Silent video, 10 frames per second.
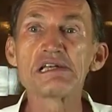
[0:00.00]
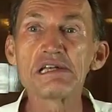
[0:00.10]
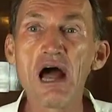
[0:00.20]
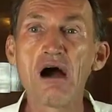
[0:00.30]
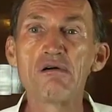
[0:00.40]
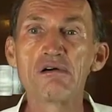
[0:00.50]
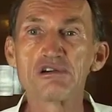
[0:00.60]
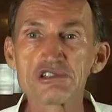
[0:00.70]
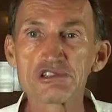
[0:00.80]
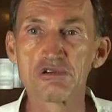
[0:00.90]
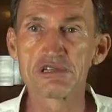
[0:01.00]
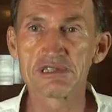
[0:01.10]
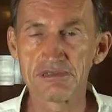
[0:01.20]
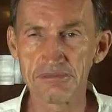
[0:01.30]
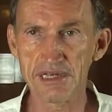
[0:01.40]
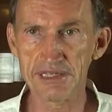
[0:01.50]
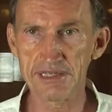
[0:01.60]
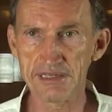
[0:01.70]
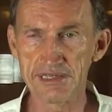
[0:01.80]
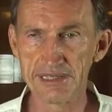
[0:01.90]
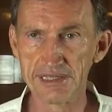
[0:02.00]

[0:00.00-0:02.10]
no social media.